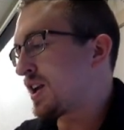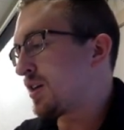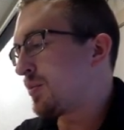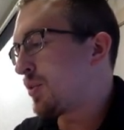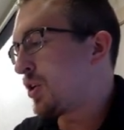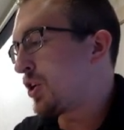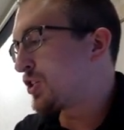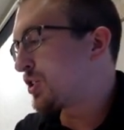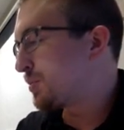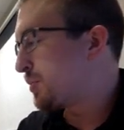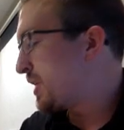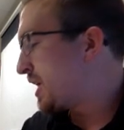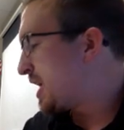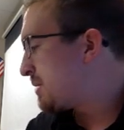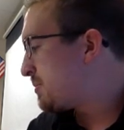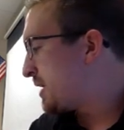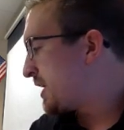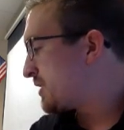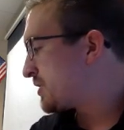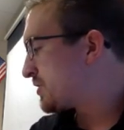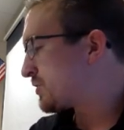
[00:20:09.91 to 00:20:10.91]
I'll multiply
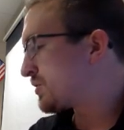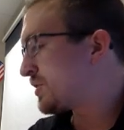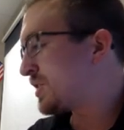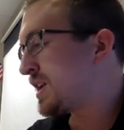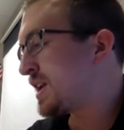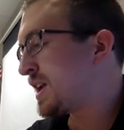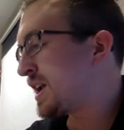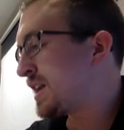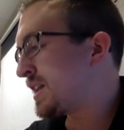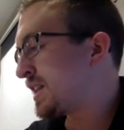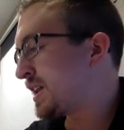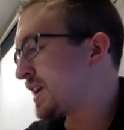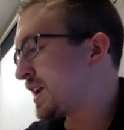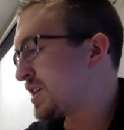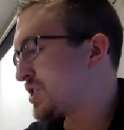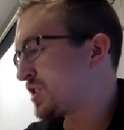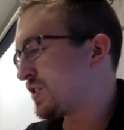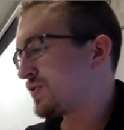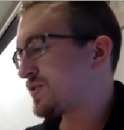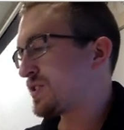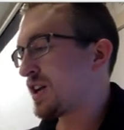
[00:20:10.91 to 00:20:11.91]
by 3, and then I
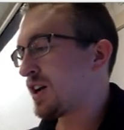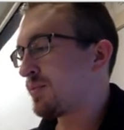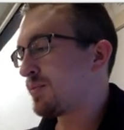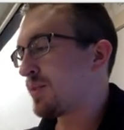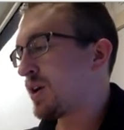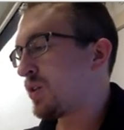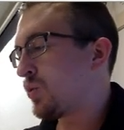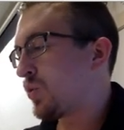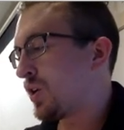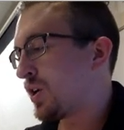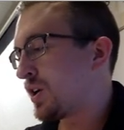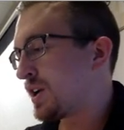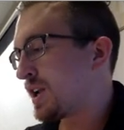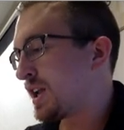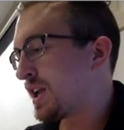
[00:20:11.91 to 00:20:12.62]
shift down by 1.